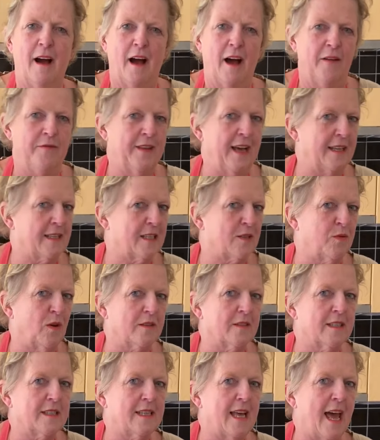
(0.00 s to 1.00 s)
And that's
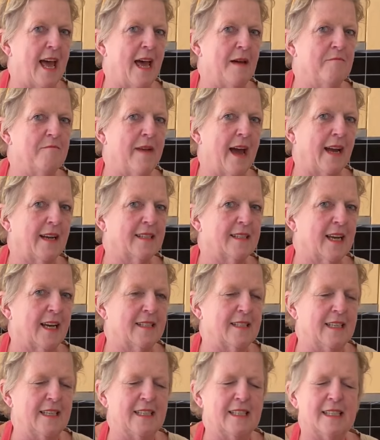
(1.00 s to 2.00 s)
what Sam Mac
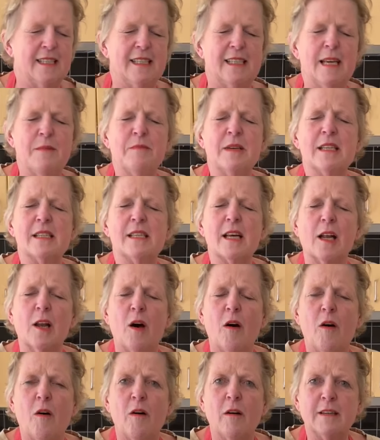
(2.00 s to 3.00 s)
does. He simmers
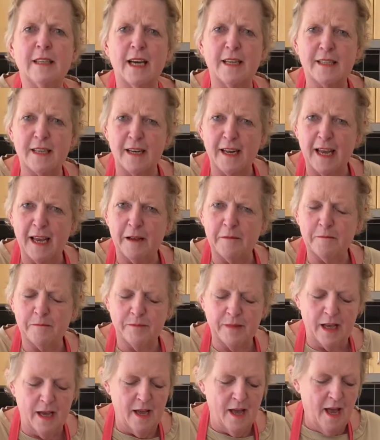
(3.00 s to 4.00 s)
along, doesn't
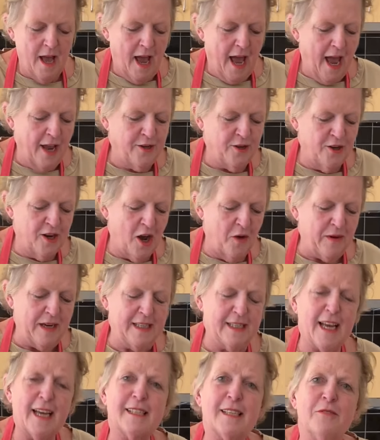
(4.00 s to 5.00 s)
he? And you know, he
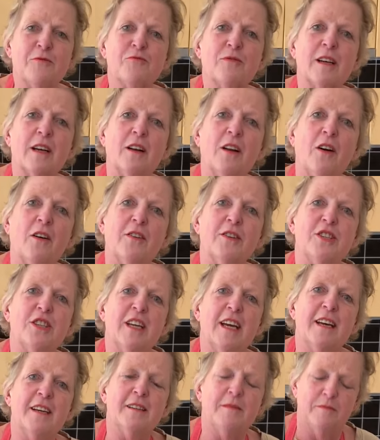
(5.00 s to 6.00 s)
doesn't realise
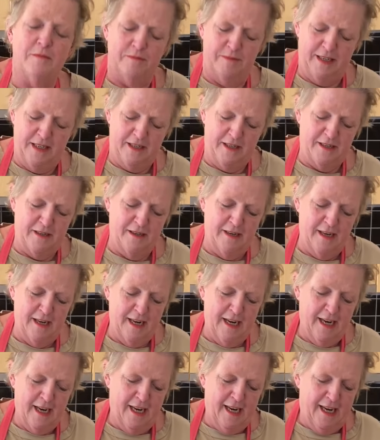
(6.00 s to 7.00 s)
yet that
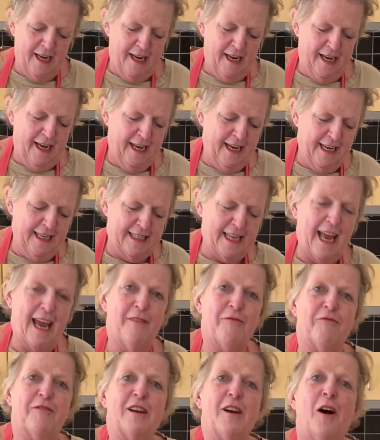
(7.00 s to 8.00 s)
he's
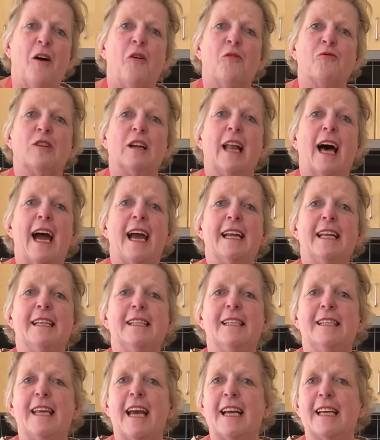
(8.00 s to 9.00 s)
every old
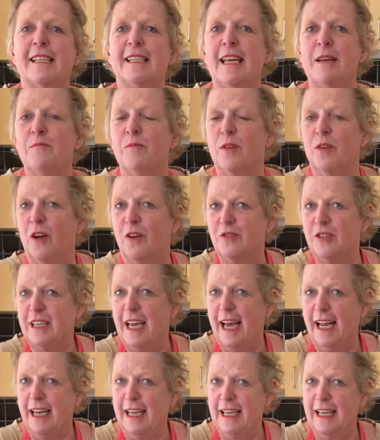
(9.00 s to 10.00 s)
lady's sex symbol on
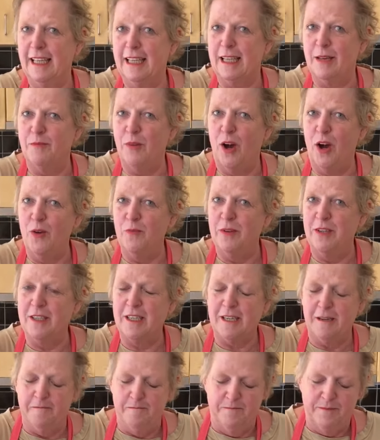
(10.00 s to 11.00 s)
telly at the moment.